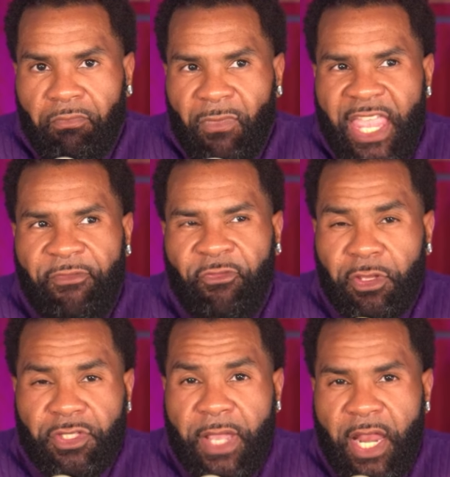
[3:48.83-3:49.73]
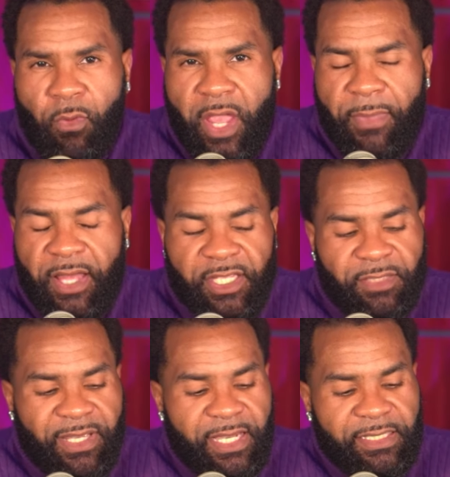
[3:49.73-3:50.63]
if you feel some kind of way about this
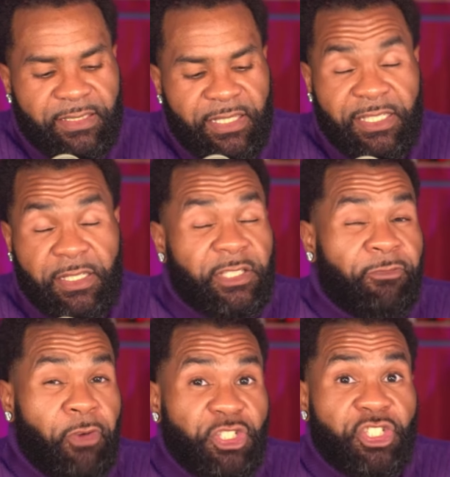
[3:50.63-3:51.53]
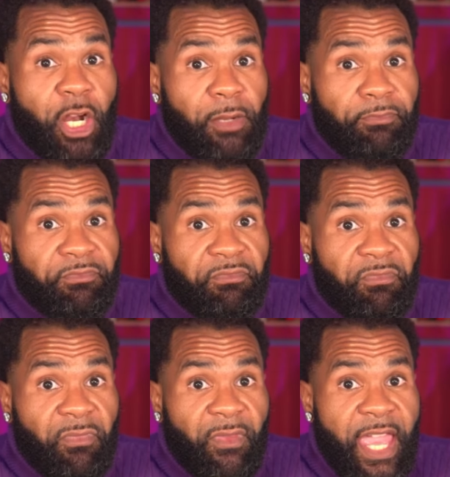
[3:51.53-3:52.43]
because this is his first start.
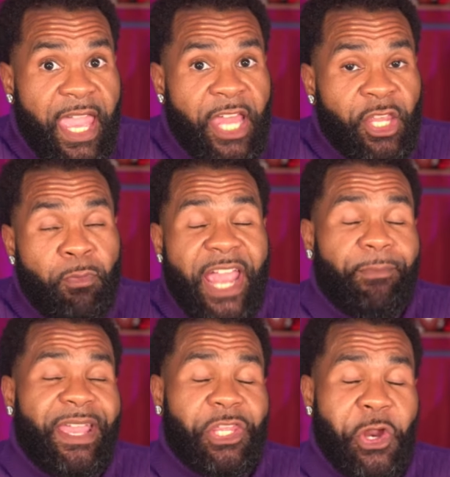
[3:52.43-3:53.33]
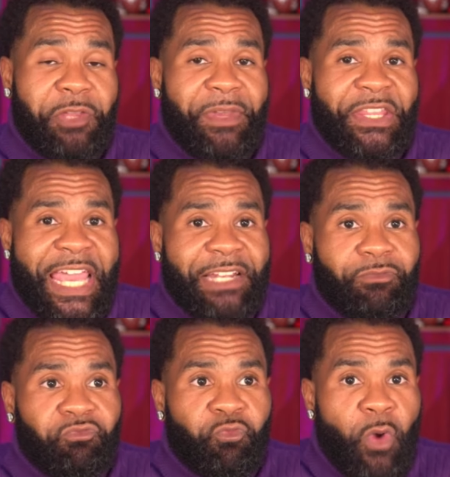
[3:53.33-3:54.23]
And you might make the argument that,
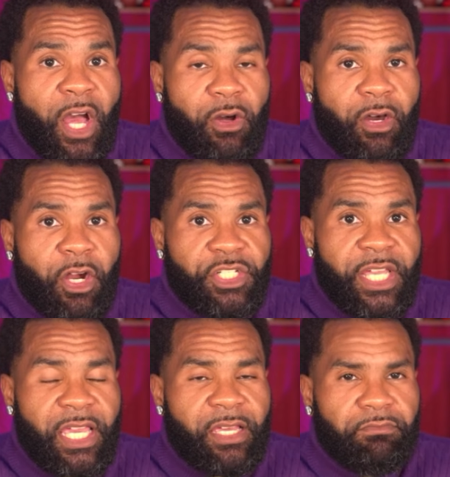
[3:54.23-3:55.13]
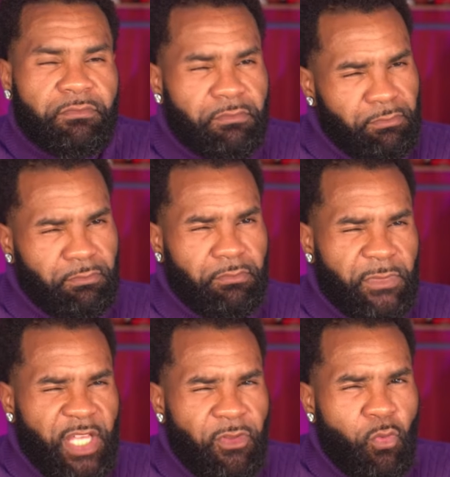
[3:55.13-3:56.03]
well, RJ,
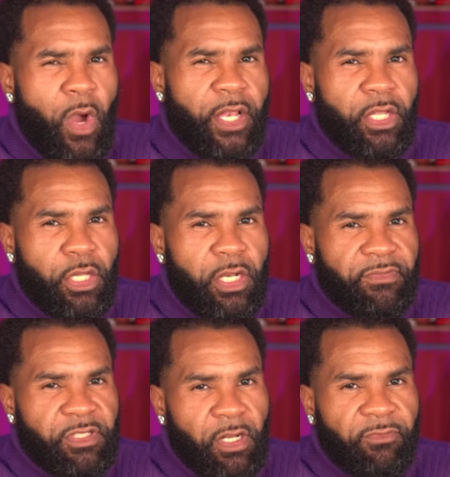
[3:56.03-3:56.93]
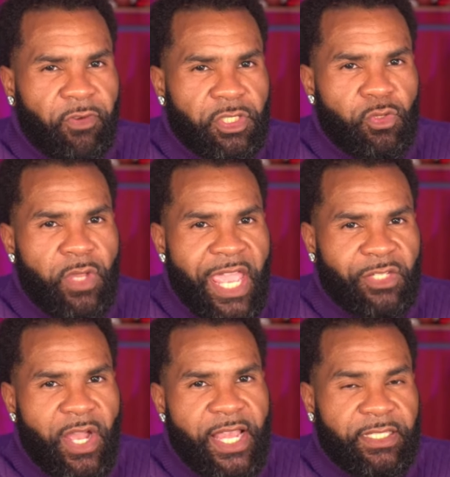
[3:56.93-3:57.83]
if he wasn't good enough to start the first two games,
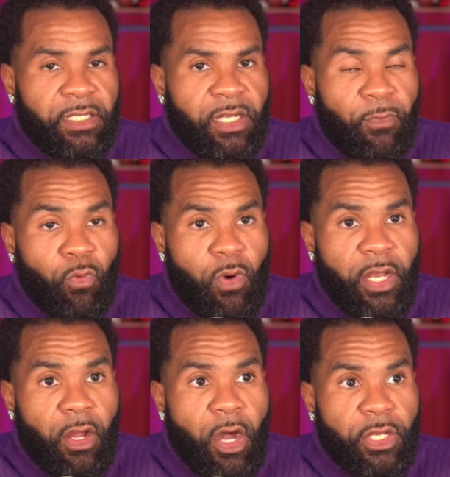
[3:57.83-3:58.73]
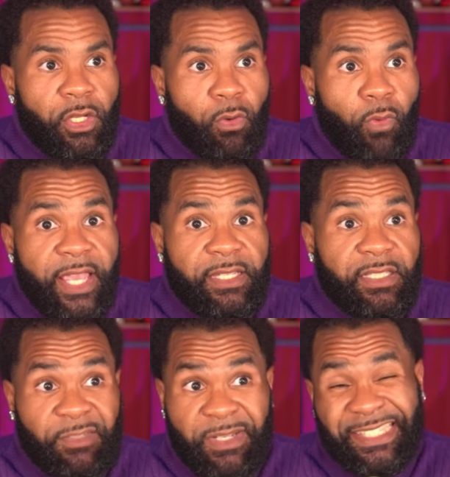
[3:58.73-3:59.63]
why is he number one on your rankings
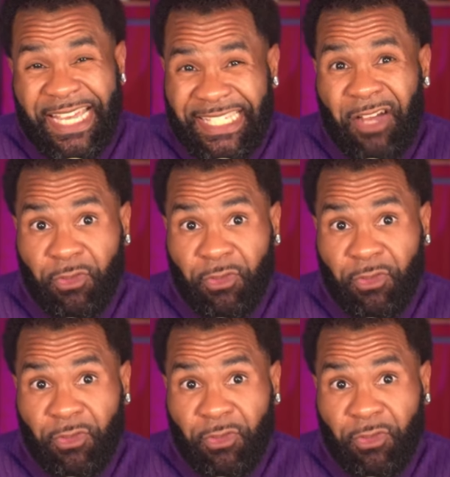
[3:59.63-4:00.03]
list? Because that's how